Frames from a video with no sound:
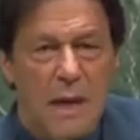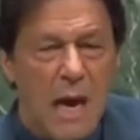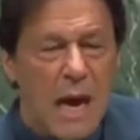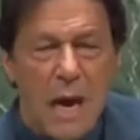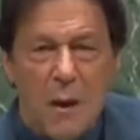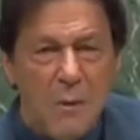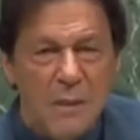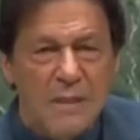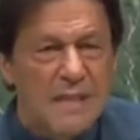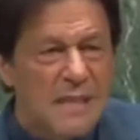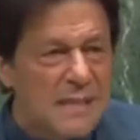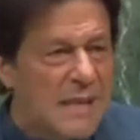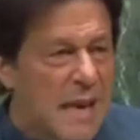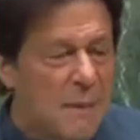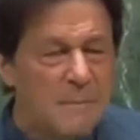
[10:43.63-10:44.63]
How is
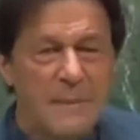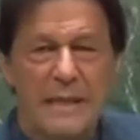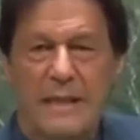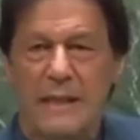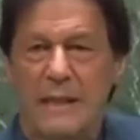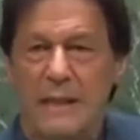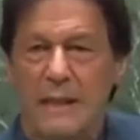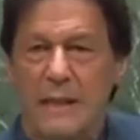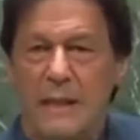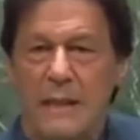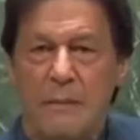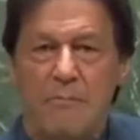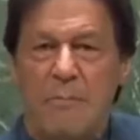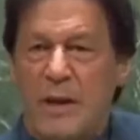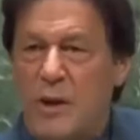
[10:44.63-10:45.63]
this happening?
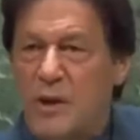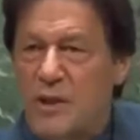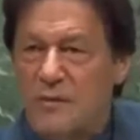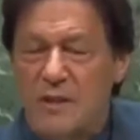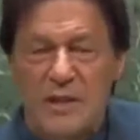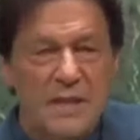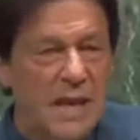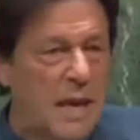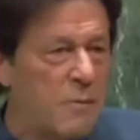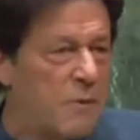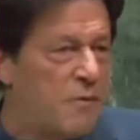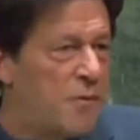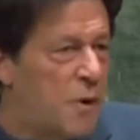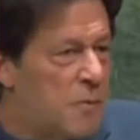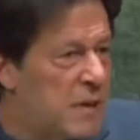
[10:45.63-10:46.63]
Because of
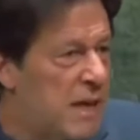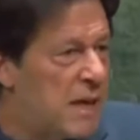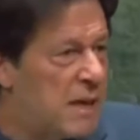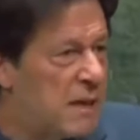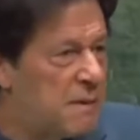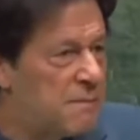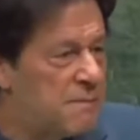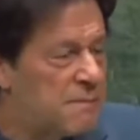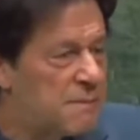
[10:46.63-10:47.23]
Islamophobia.